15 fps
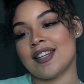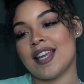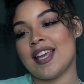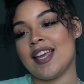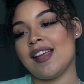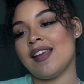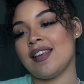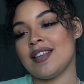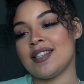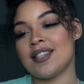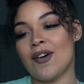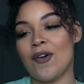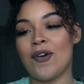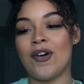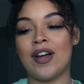is
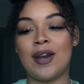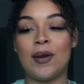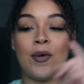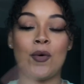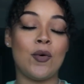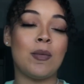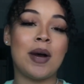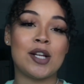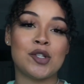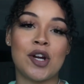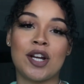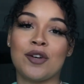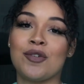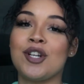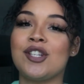on who am I
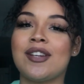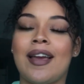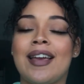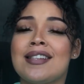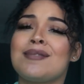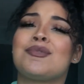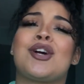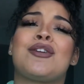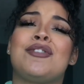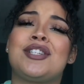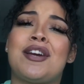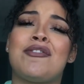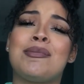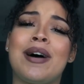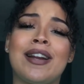trying to reach. I guess I'm trying to reach
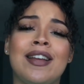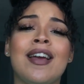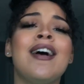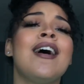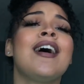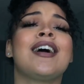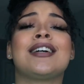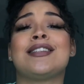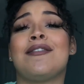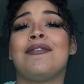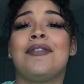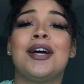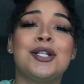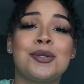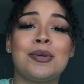everybody because
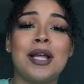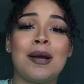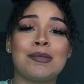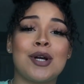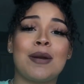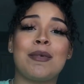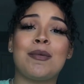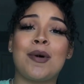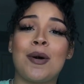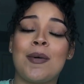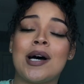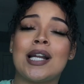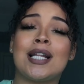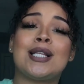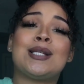eventually I'm trying to be
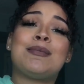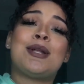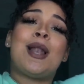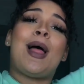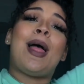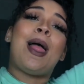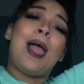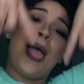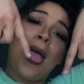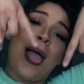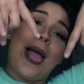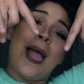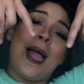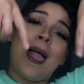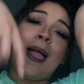worldwide. I'll just be like,
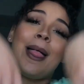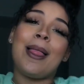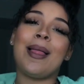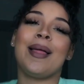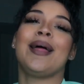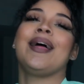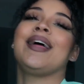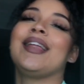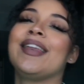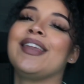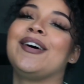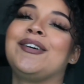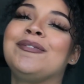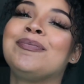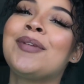huh?
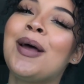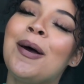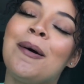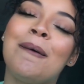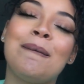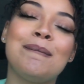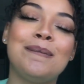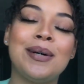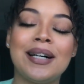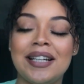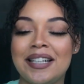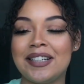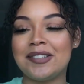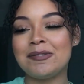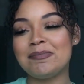No.
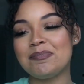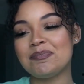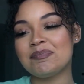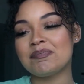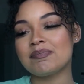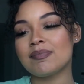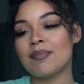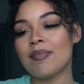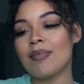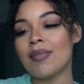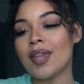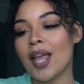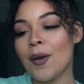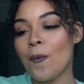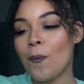But
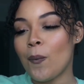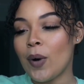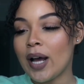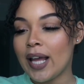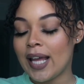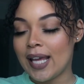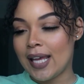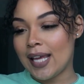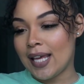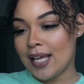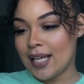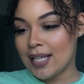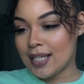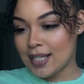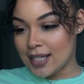what
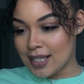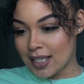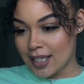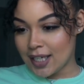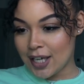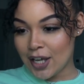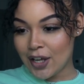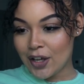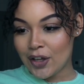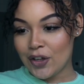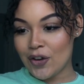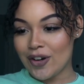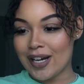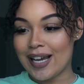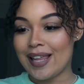is
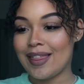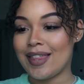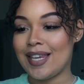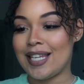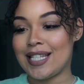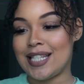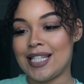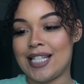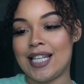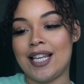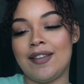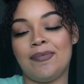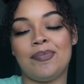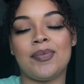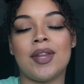your
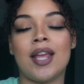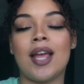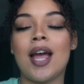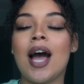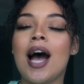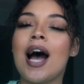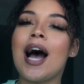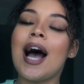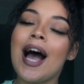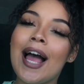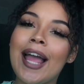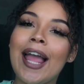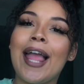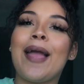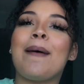ethnicity? I
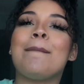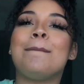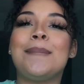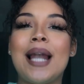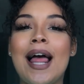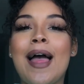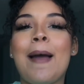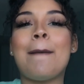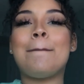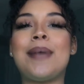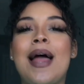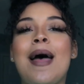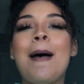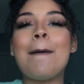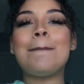am black,
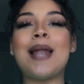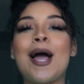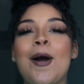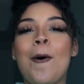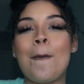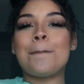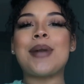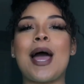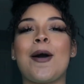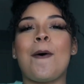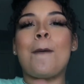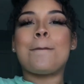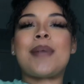black on black on